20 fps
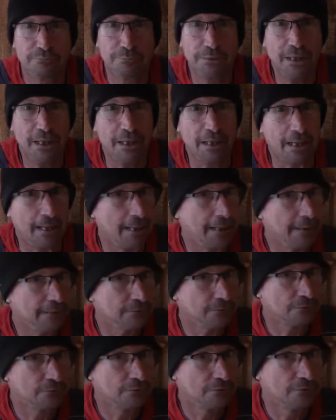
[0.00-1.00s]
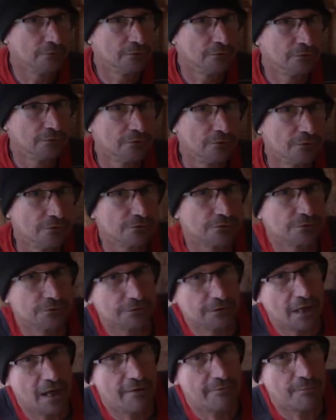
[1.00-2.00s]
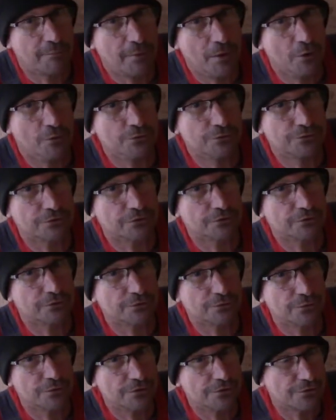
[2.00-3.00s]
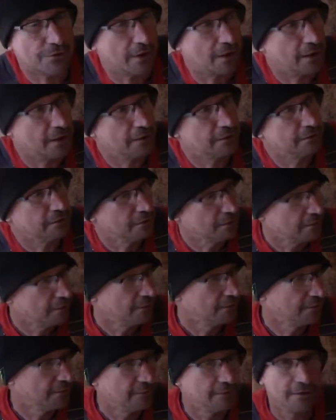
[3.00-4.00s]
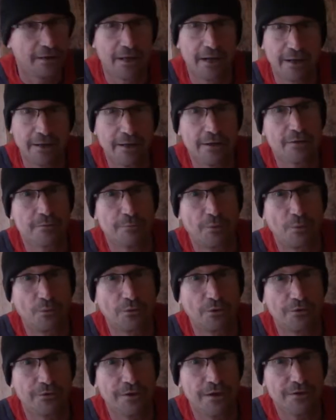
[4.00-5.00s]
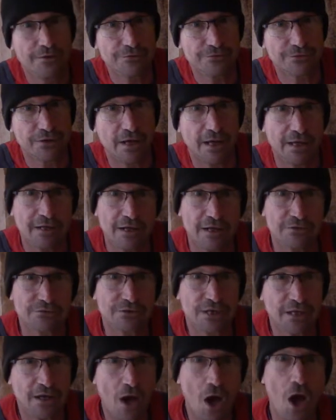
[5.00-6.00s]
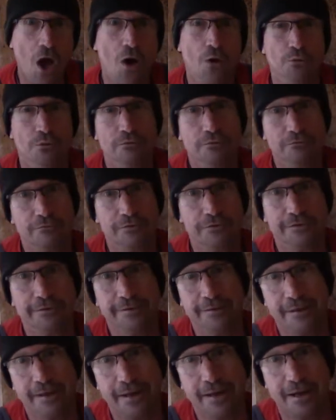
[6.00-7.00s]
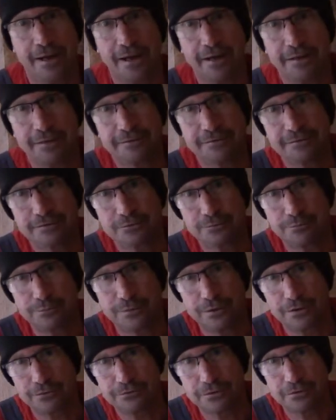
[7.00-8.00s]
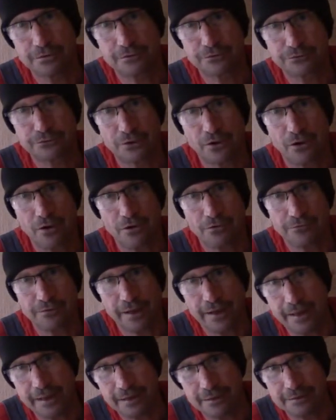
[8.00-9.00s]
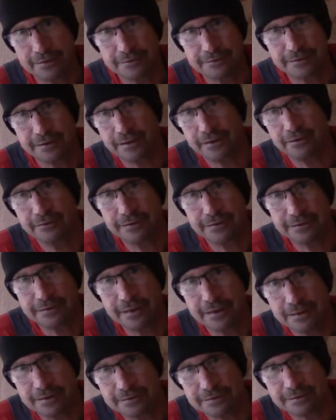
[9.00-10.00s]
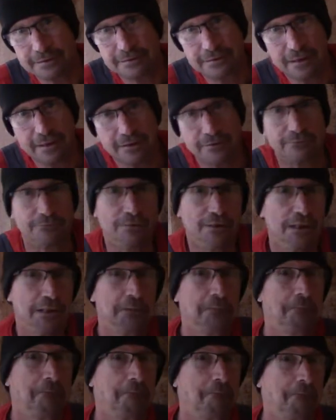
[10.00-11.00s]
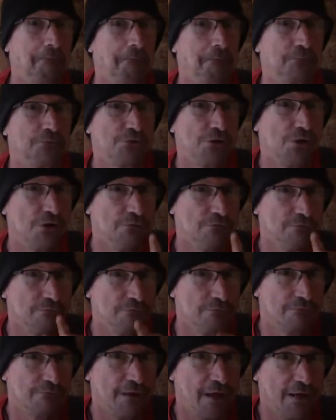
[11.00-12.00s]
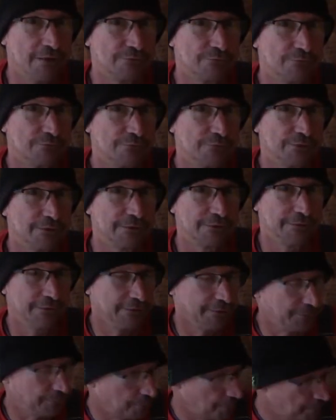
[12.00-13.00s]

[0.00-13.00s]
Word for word: But, since I have a post on this one side and another board on the other side, I was like, oh, well, yeah, I can just build a little trough, angle it down, and nail it in that way. So, that's what we're going to do.